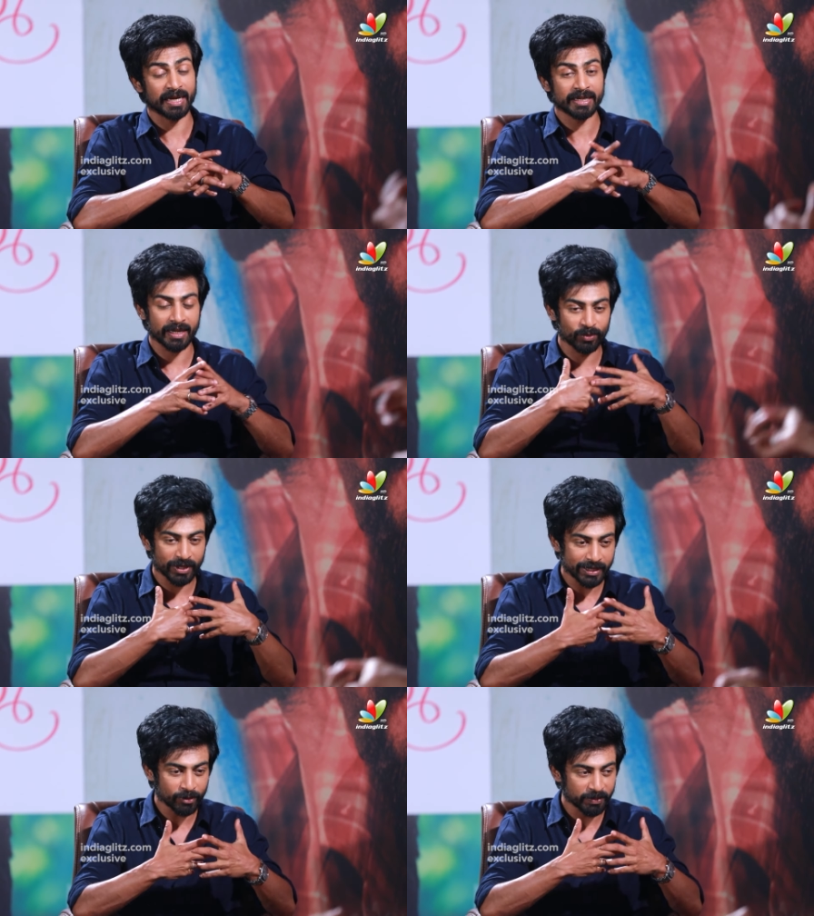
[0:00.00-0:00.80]
I
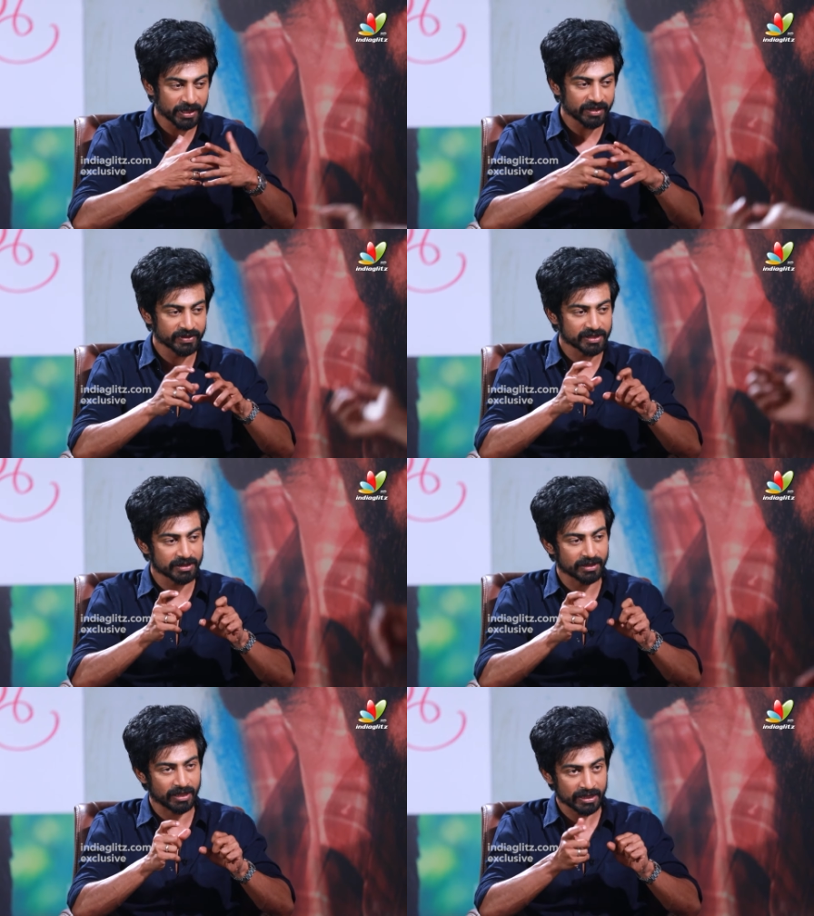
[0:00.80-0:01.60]
would like to believe it's
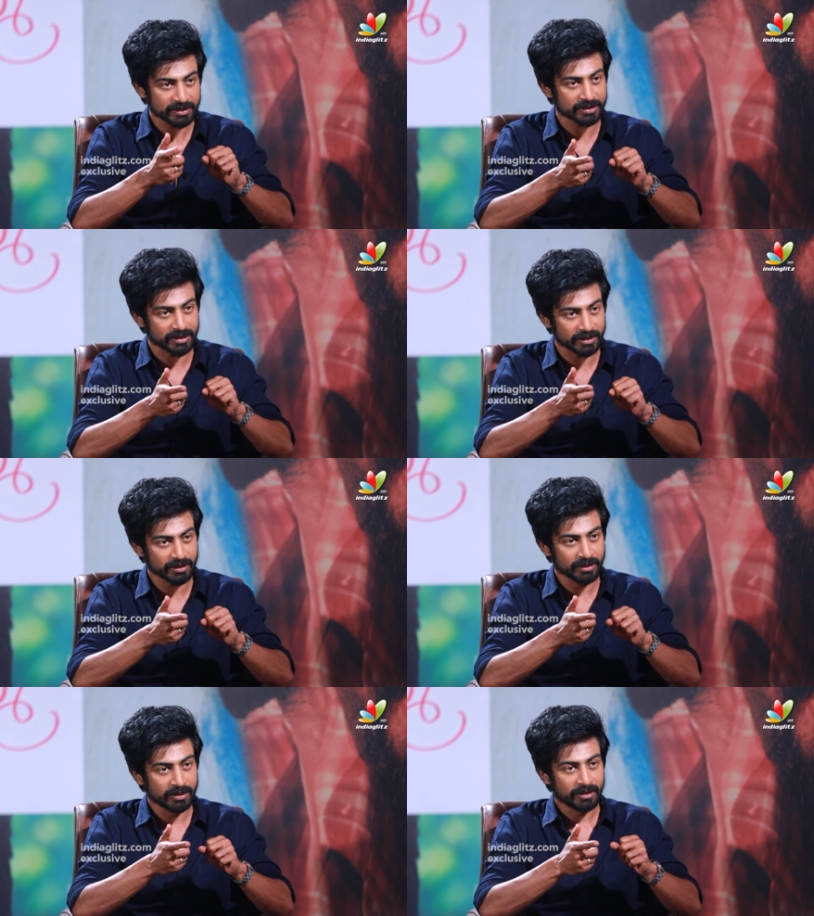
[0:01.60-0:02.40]
the last
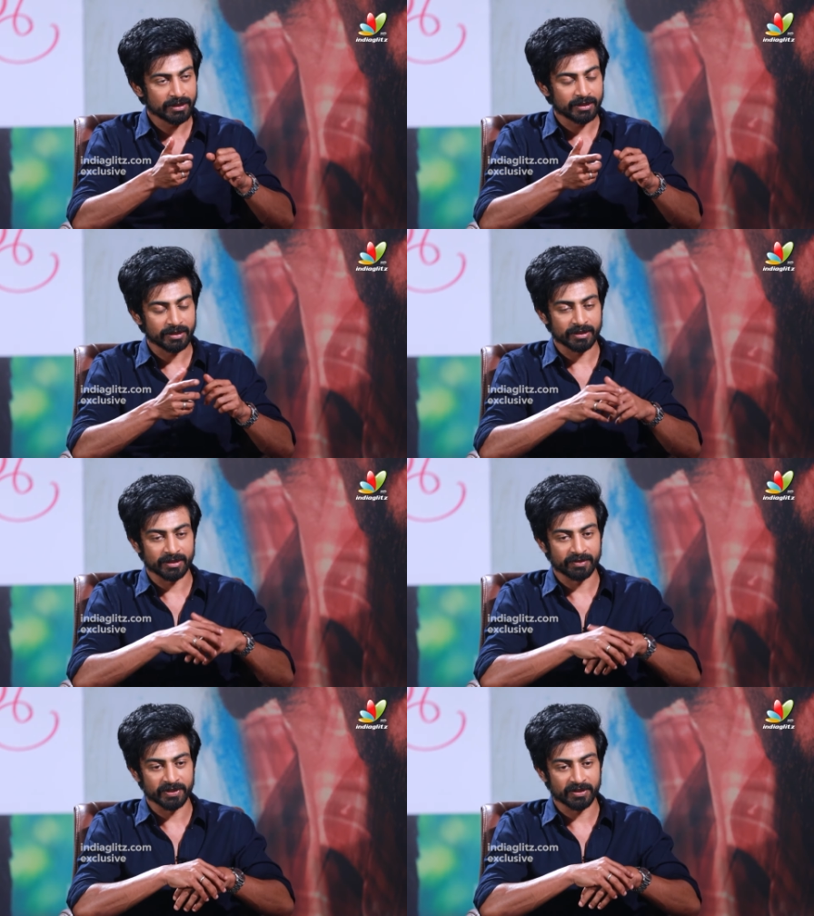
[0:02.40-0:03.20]
scene
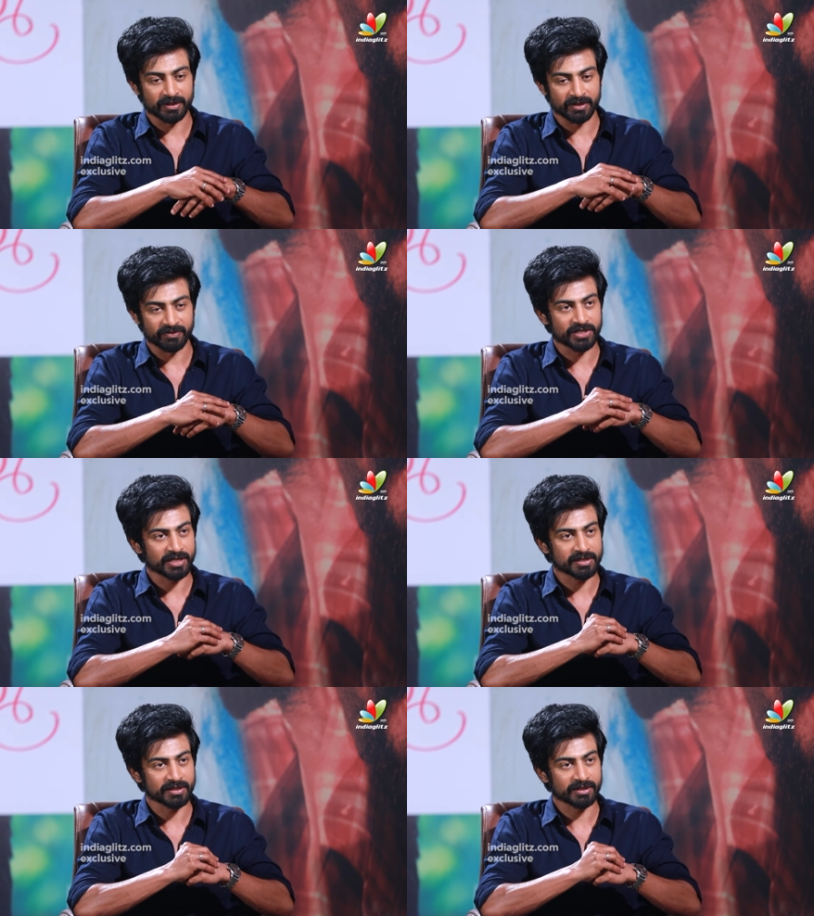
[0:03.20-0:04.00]
with
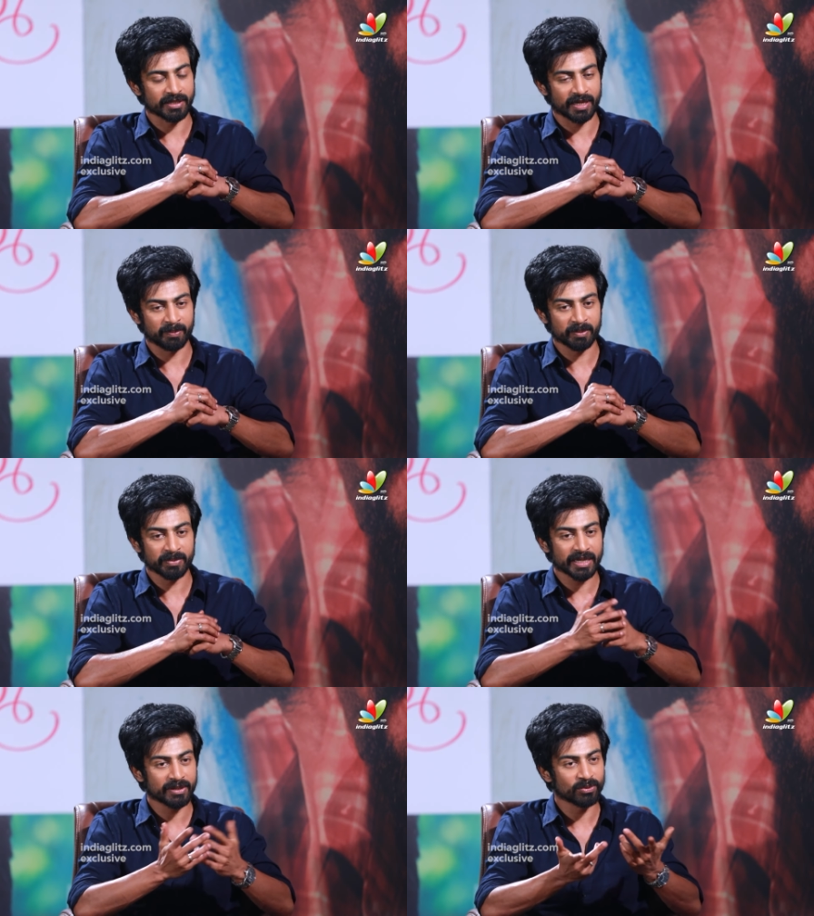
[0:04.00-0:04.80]
Vijay sir that
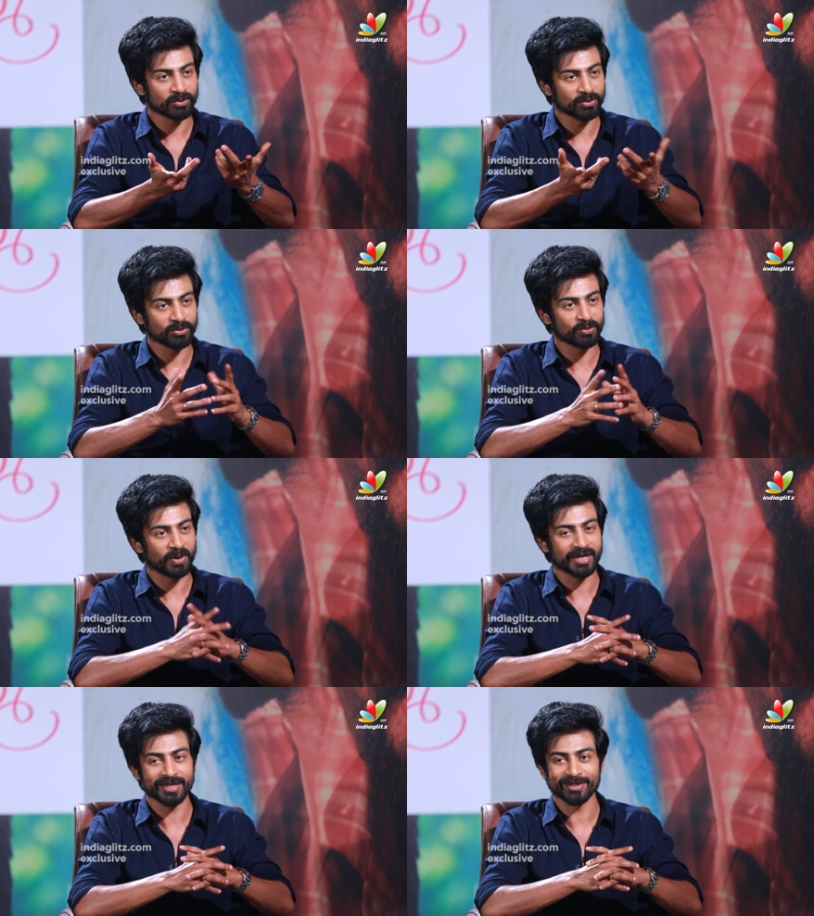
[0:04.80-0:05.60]
happened. But I don't know
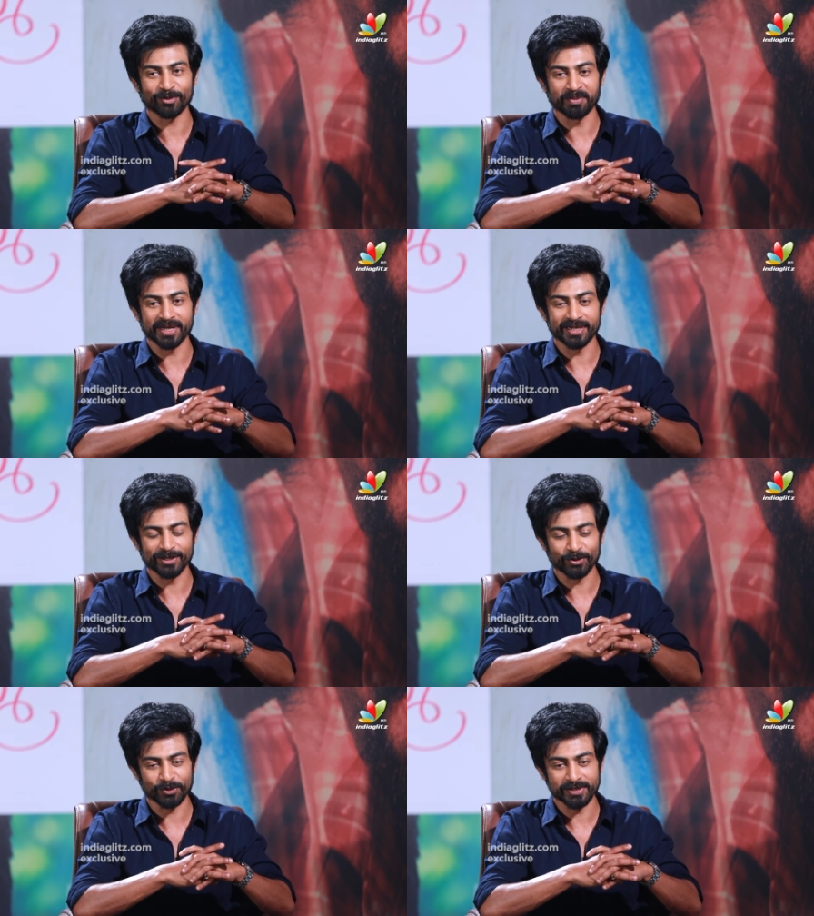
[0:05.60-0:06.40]
why
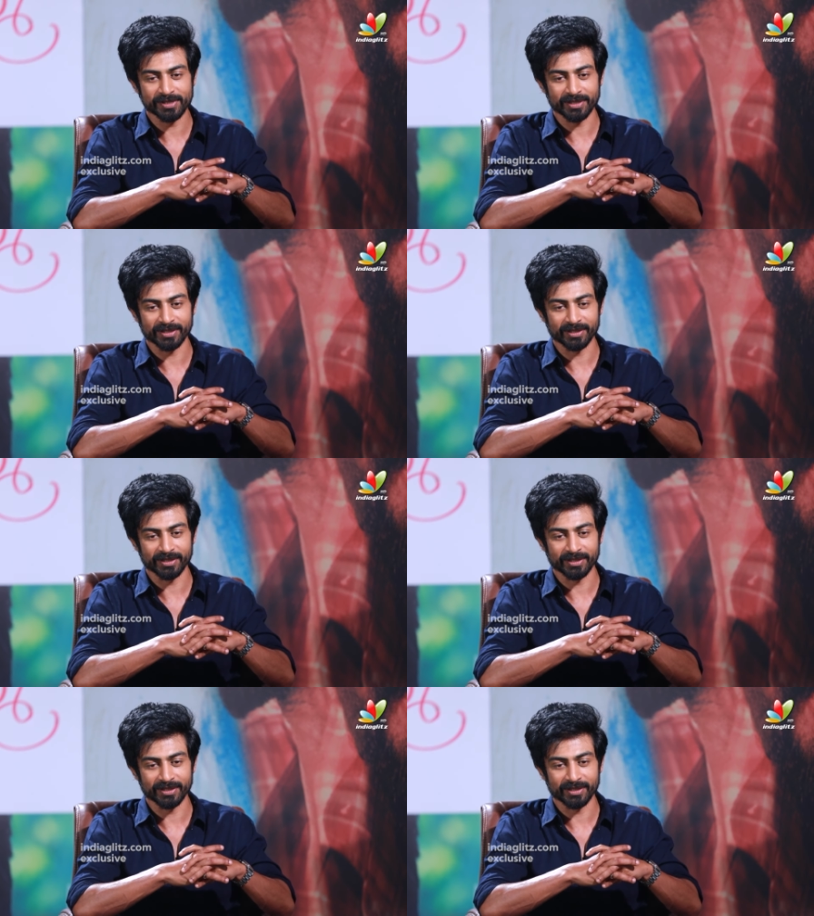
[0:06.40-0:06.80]
romantic roles.